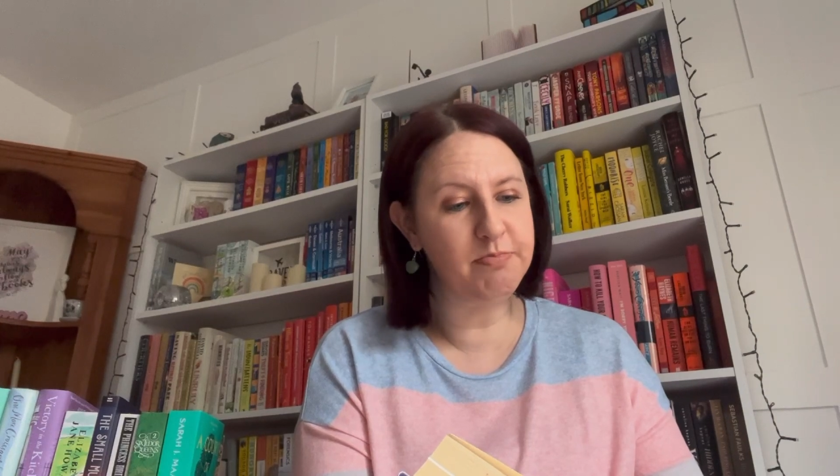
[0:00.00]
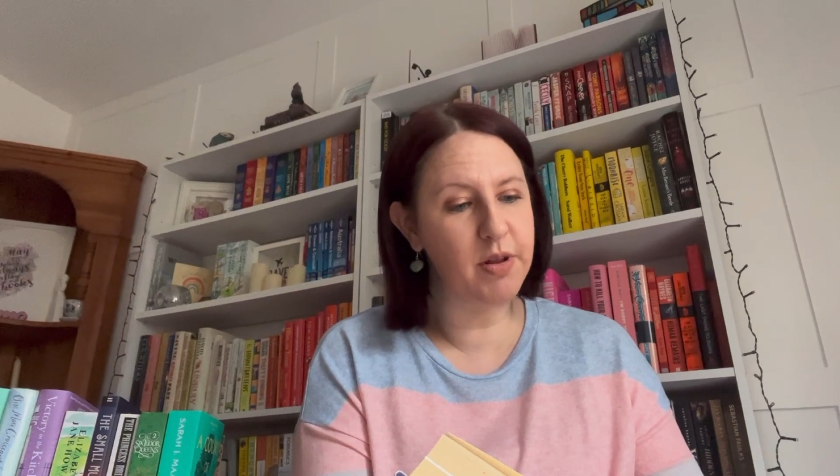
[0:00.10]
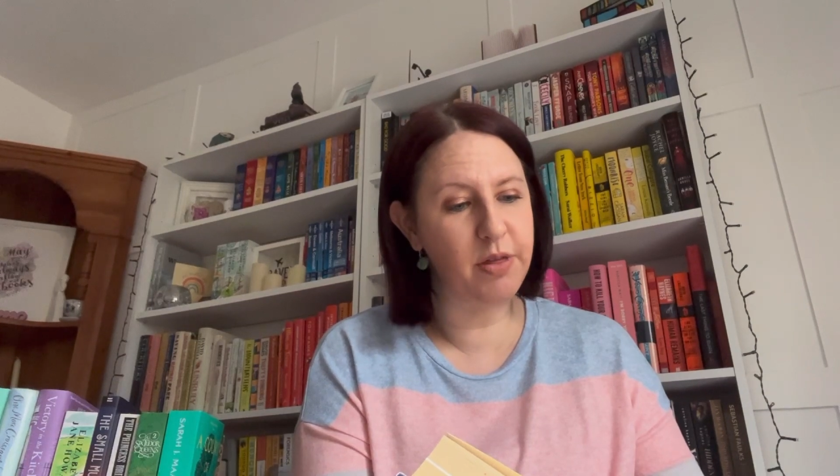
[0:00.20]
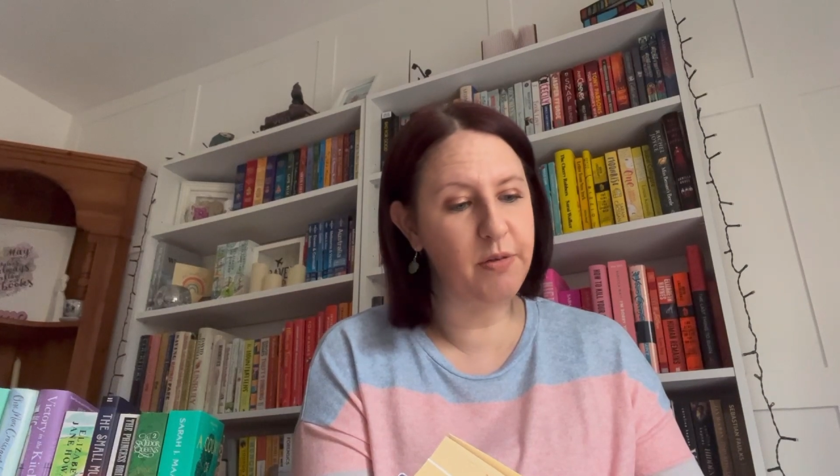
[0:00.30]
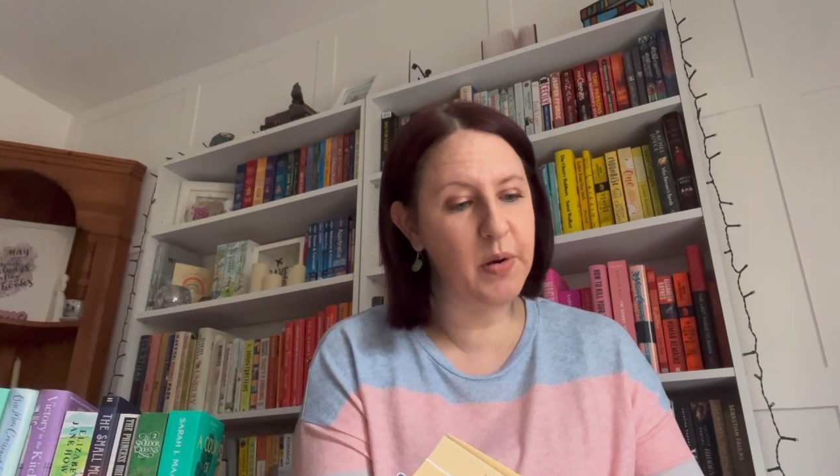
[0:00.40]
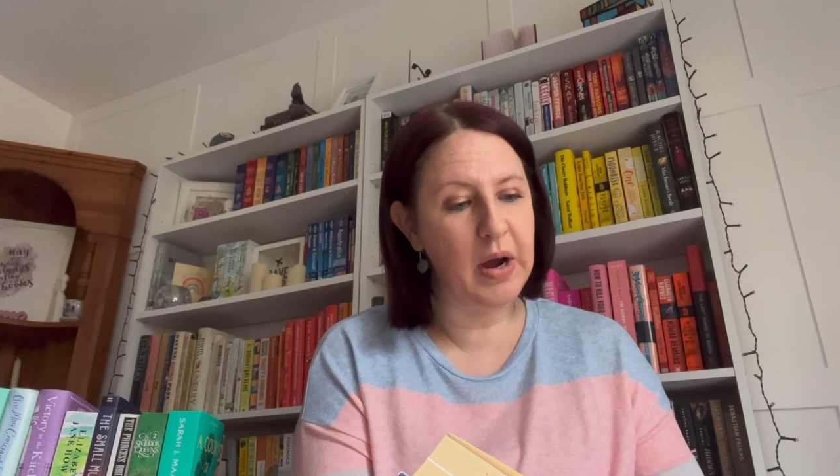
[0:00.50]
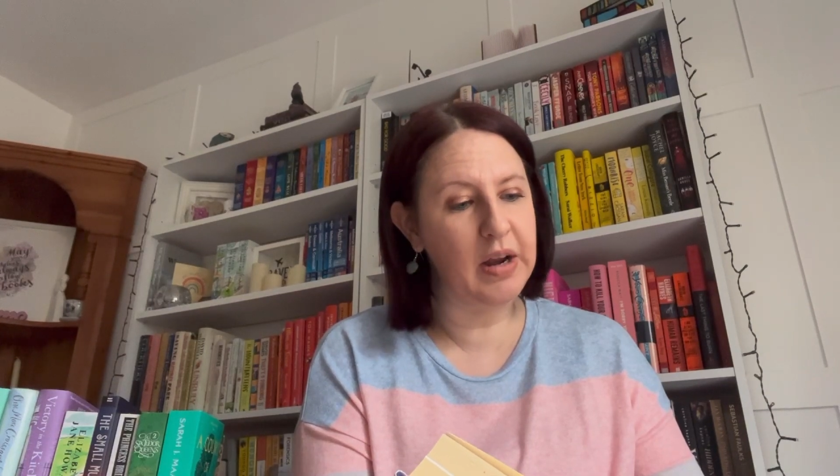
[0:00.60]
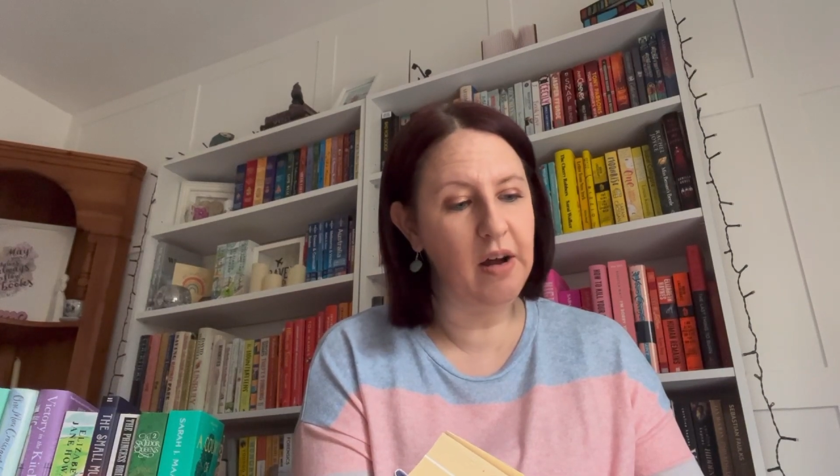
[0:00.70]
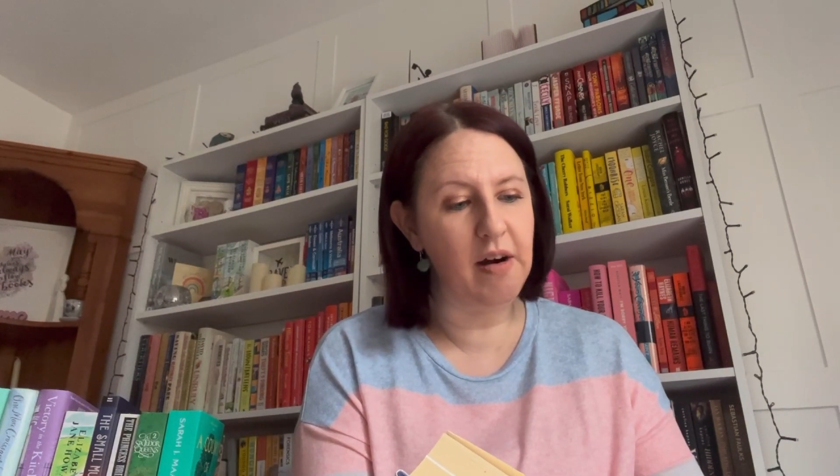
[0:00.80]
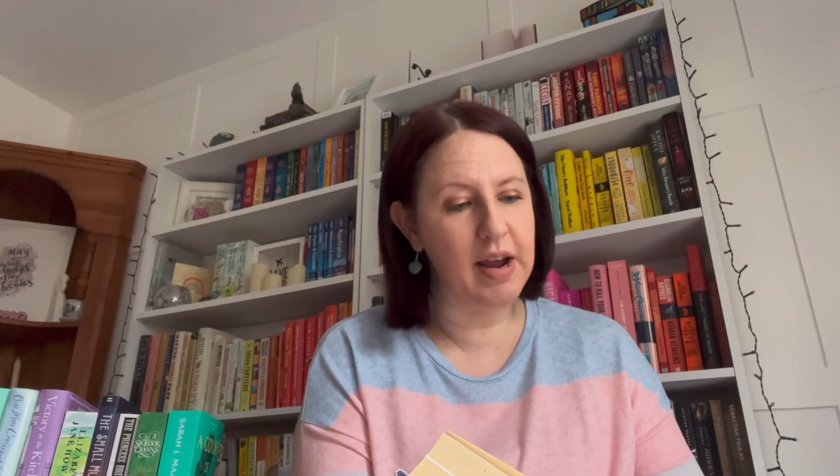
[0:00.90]
through her
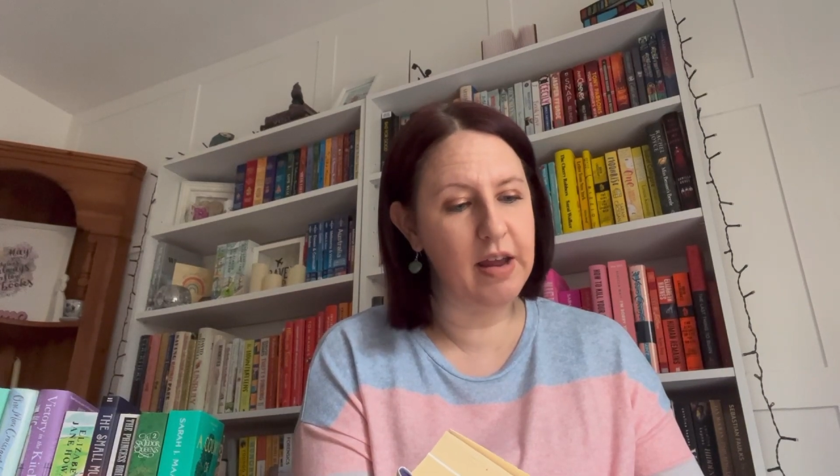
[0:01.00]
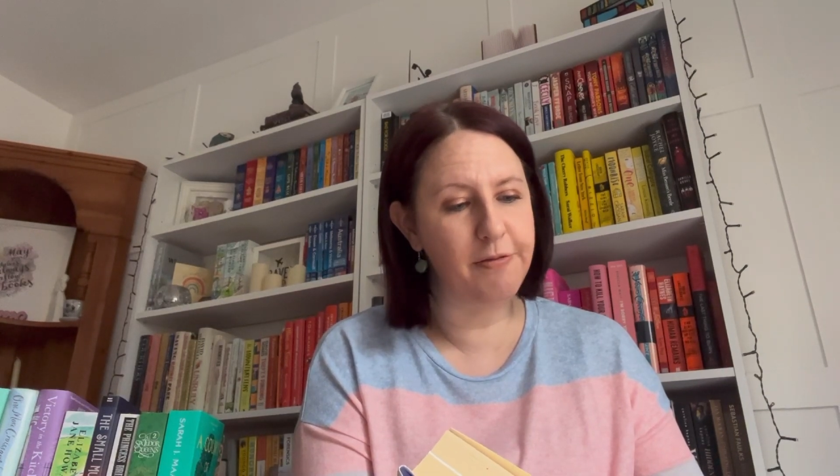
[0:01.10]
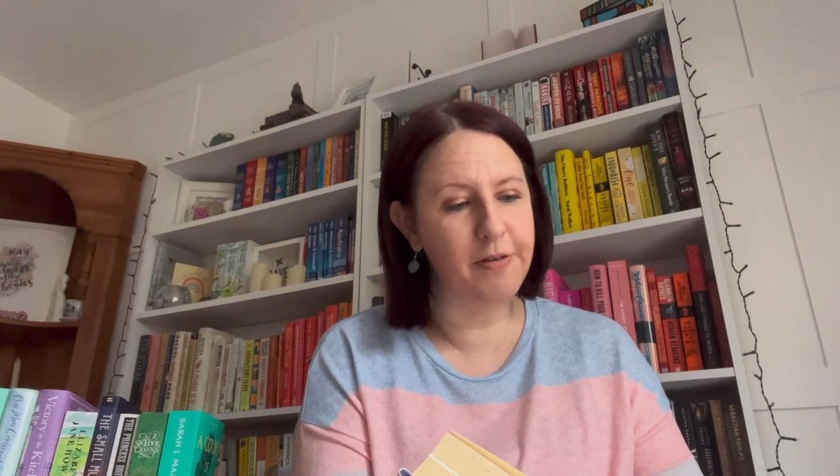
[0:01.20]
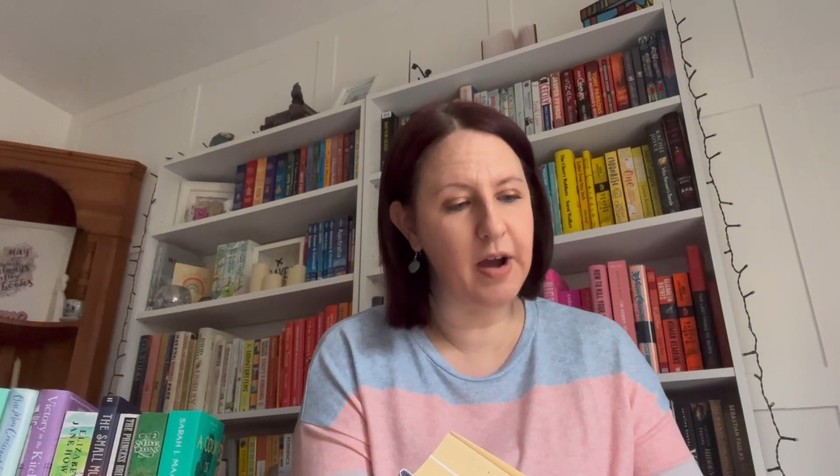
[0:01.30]
life,